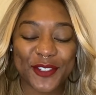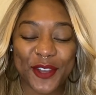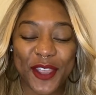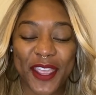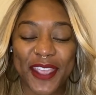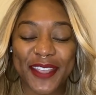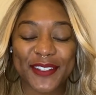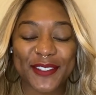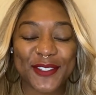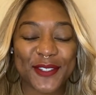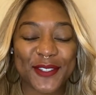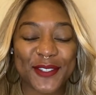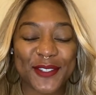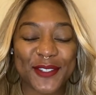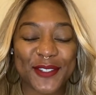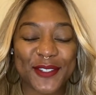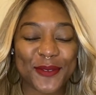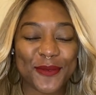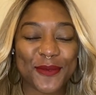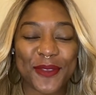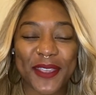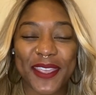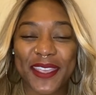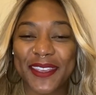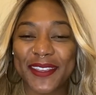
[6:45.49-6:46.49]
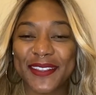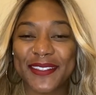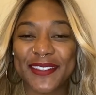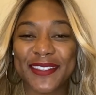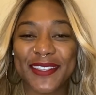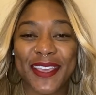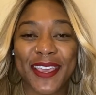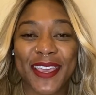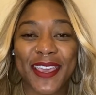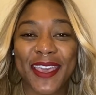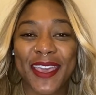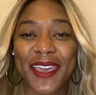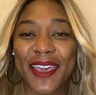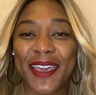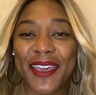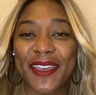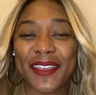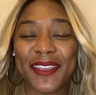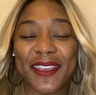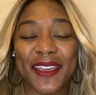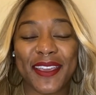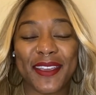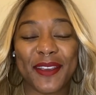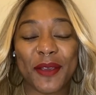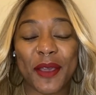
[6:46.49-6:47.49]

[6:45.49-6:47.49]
trying to raise a, a,